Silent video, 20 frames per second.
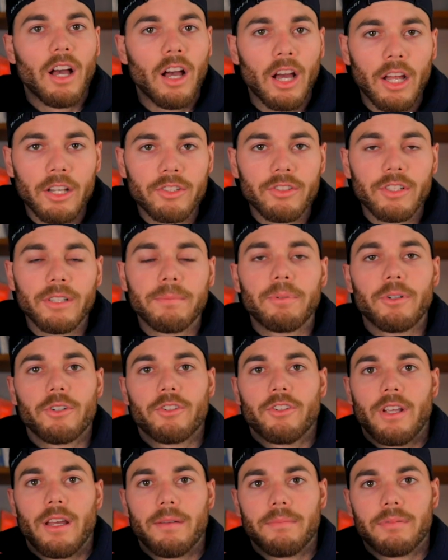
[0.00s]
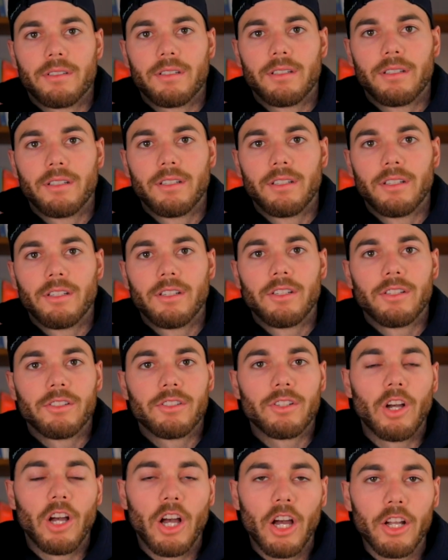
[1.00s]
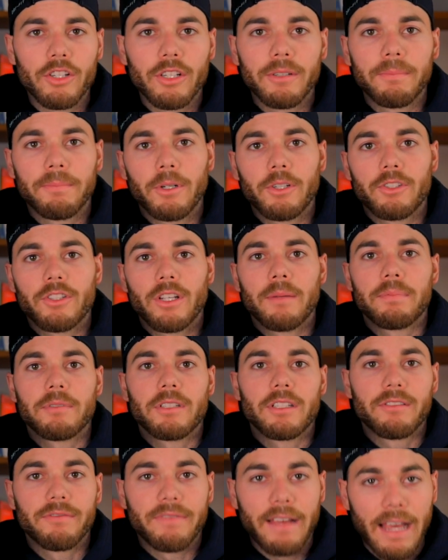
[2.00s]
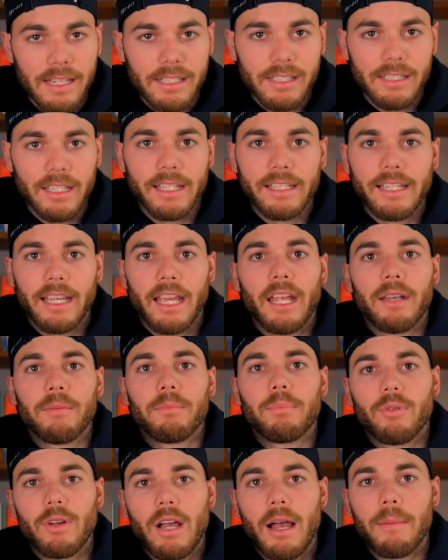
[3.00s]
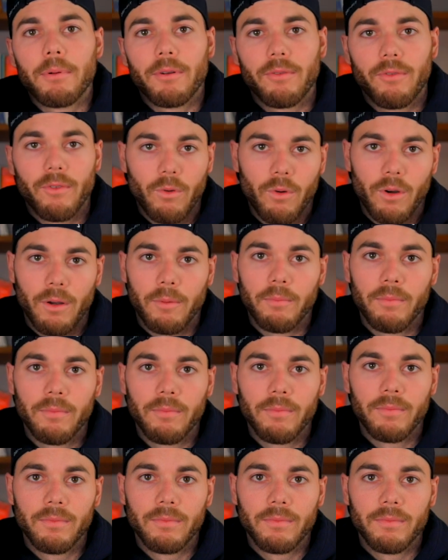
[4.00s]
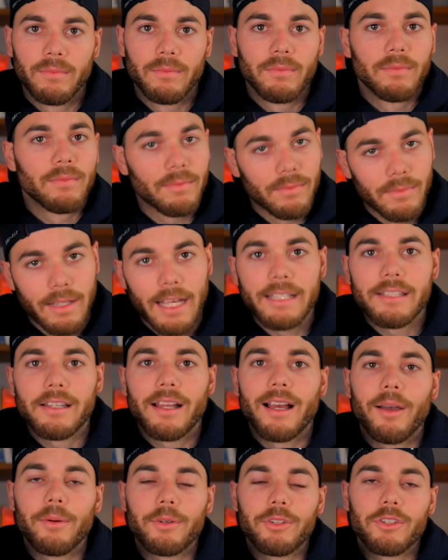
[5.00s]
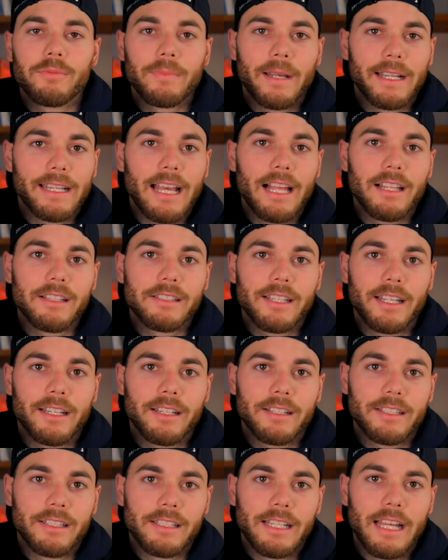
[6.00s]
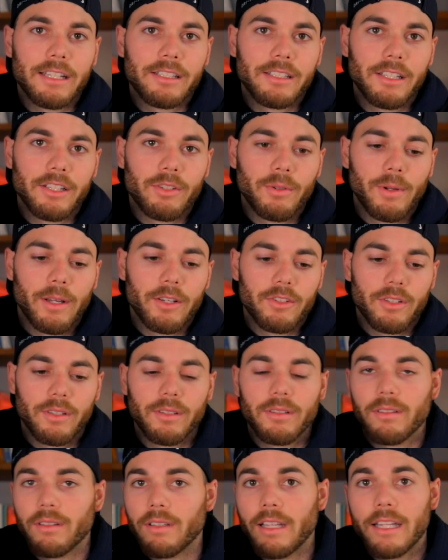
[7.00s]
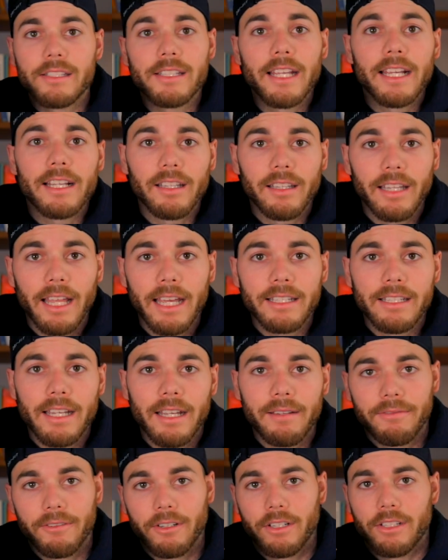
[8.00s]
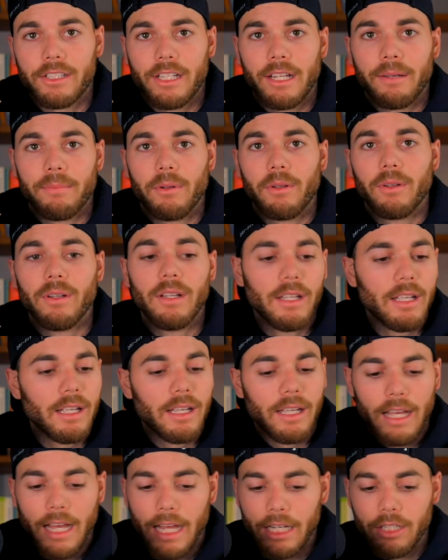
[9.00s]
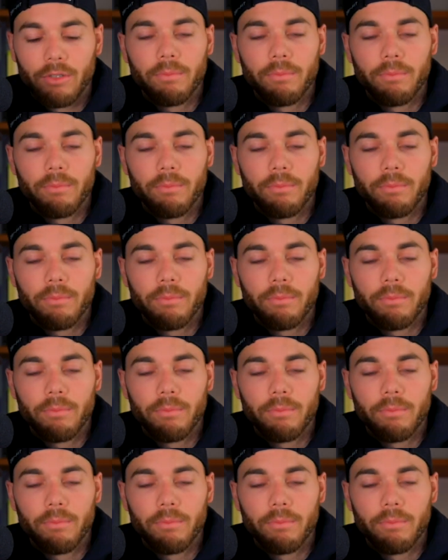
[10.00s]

100 push-ups. So 100 push-ups as fast as I can, proper form. That's how I would use my calisthenics in that situation. Let's take a leg day, for example. I